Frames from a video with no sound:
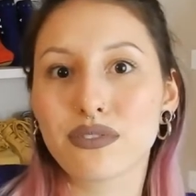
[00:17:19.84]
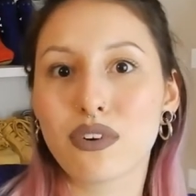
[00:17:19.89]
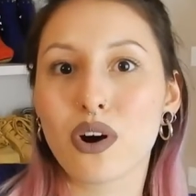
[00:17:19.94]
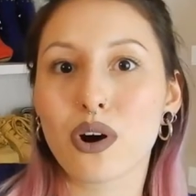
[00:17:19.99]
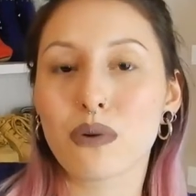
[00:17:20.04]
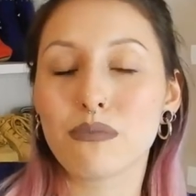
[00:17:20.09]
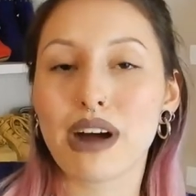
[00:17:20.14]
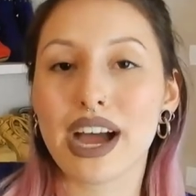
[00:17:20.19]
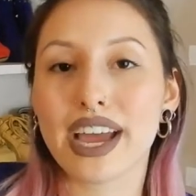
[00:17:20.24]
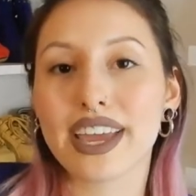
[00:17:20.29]

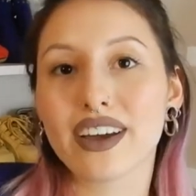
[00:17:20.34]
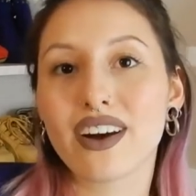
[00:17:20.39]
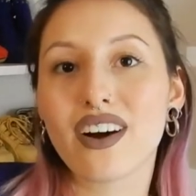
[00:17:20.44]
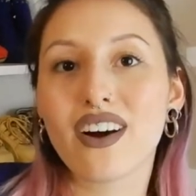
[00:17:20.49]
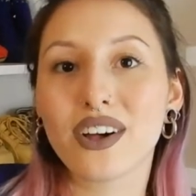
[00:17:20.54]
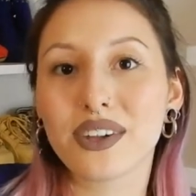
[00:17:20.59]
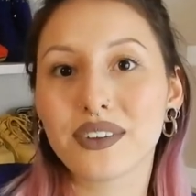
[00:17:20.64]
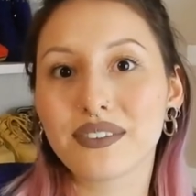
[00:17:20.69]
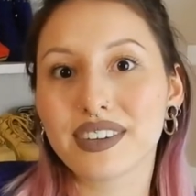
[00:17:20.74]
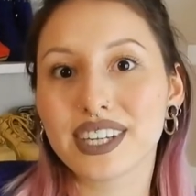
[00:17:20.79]
For my
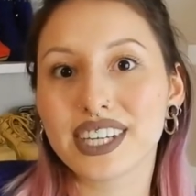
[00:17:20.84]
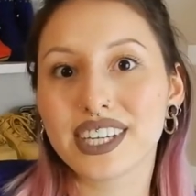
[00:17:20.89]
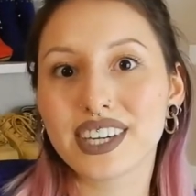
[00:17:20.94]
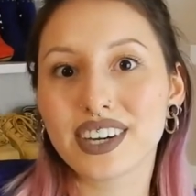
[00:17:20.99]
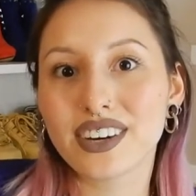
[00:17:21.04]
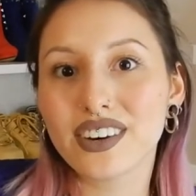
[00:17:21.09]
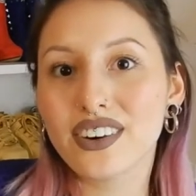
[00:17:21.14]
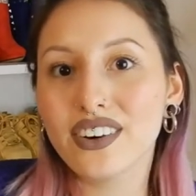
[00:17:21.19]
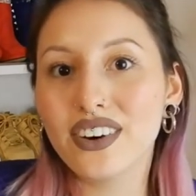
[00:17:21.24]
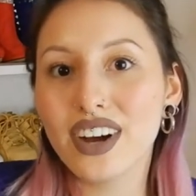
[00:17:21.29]
haul
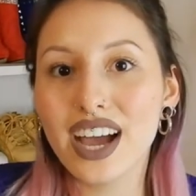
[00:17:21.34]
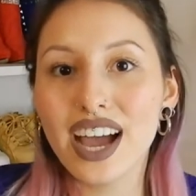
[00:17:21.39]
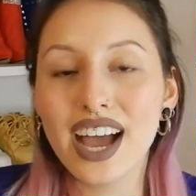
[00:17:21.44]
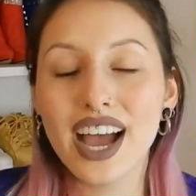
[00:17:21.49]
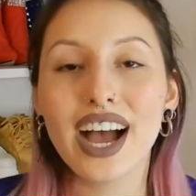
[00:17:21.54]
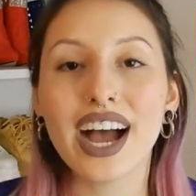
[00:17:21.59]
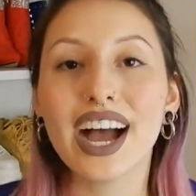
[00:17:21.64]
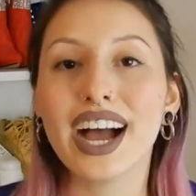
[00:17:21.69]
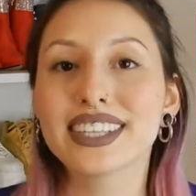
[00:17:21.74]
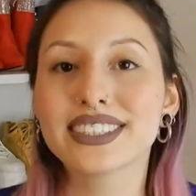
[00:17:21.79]
video,
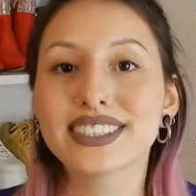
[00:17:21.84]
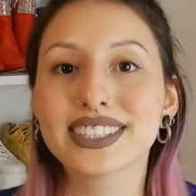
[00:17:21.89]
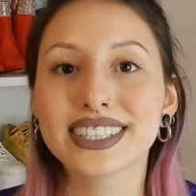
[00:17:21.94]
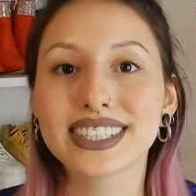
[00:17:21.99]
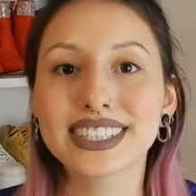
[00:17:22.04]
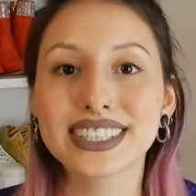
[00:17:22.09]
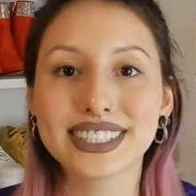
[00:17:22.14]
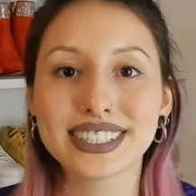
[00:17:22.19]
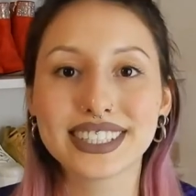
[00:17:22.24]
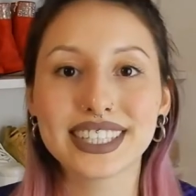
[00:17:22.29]
as you
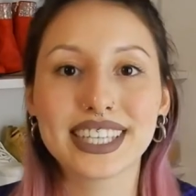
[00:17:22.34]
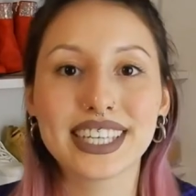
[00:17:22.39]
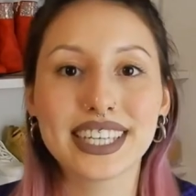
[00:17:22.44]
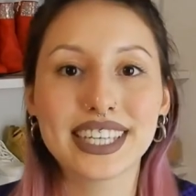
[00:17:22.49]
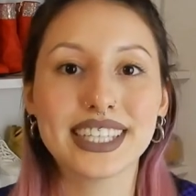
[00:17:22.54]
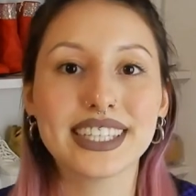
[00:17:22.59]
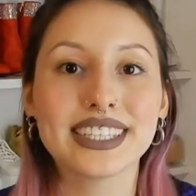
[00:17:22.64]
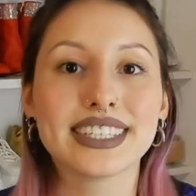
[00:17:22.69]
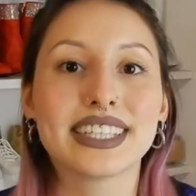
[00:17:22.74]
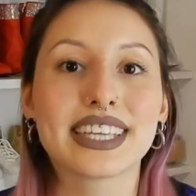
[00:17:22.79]
could
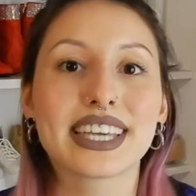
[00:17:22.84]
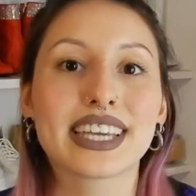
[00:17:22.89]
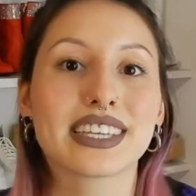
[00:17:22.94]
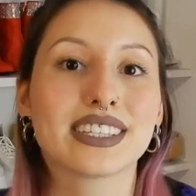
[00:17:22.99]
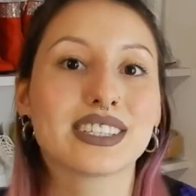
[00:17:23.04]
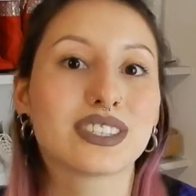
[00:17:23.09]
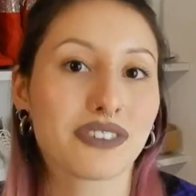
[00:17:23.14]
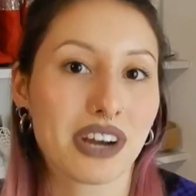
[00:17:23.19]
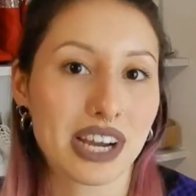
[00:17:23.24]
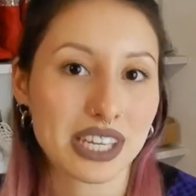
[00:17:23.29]
see,
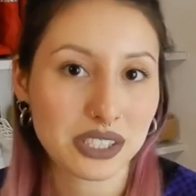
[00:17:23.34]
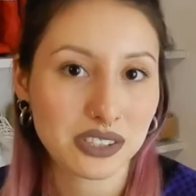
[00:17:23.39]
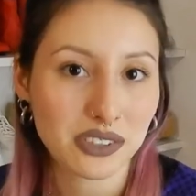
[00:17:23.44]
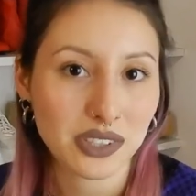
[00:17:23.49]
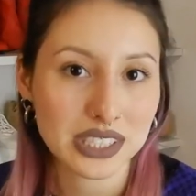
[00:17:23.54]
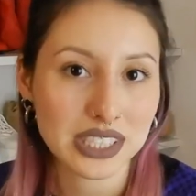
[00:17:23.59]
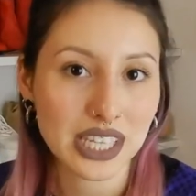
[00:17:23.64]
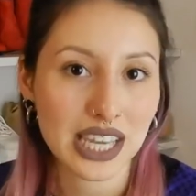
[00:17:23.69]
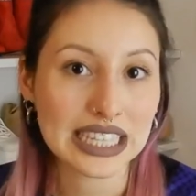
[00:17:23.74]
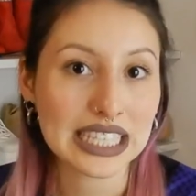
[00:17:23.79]
the dress
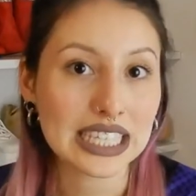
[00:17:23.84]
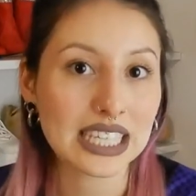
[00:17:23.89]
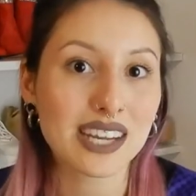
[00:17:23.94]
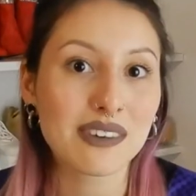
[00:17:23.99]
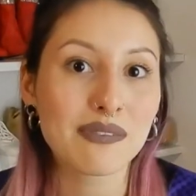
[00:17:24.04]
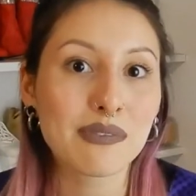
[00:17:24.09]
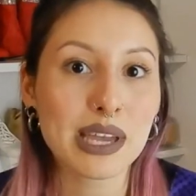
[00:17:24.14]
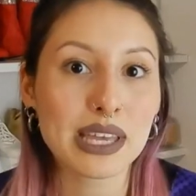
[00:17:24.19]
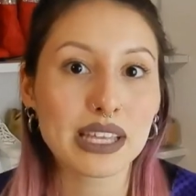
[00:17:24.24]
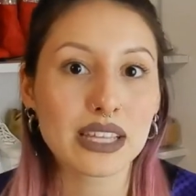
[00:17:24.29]
was a
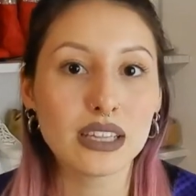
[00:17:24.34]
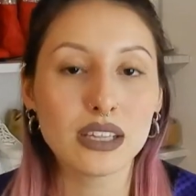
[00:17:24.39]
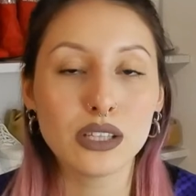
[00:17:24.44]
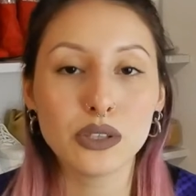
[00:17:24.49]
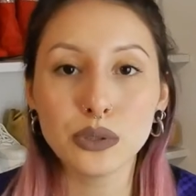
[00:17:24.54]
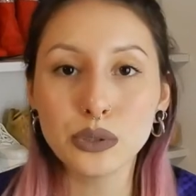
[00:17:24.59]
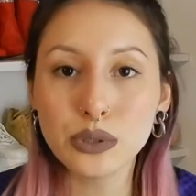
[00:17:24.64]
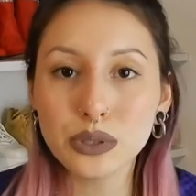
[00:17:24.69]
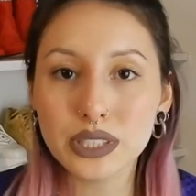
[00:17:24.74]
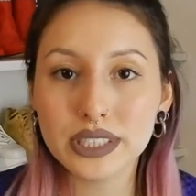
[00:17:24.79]
little bit
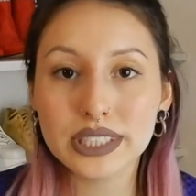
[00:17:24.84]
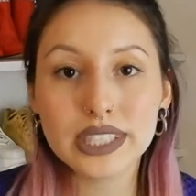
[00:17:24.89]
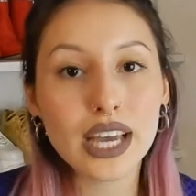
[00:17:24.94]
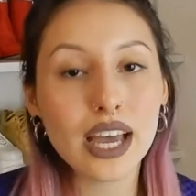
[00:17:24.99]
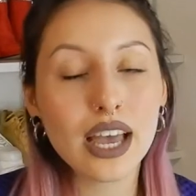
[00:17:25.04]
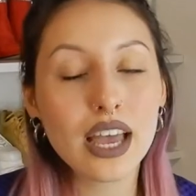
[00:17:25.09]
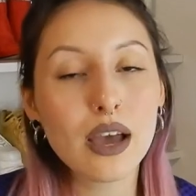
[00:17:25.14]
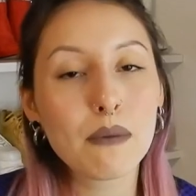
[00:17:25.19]
loose,